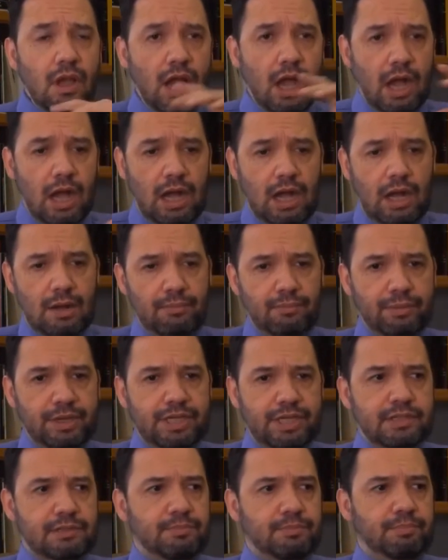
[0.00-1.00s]
Um,
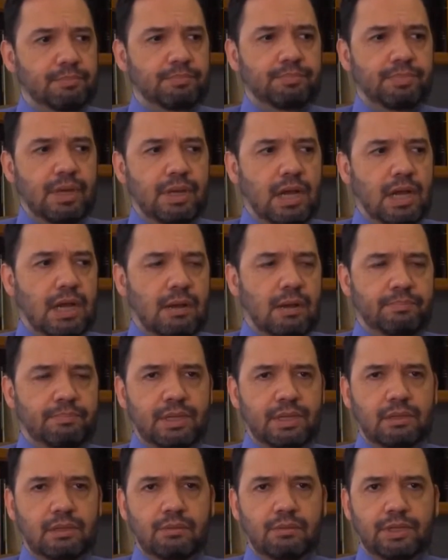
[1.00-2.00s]
we just uh,
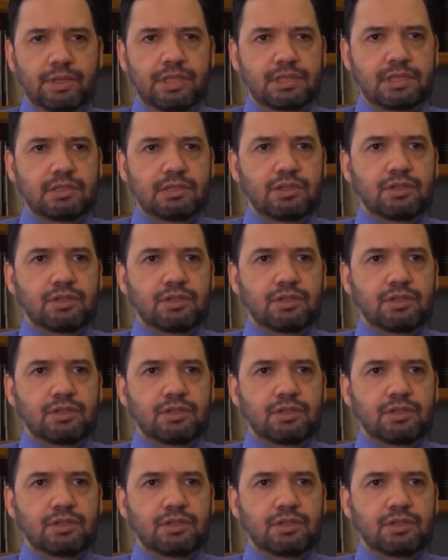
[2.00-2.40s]
we just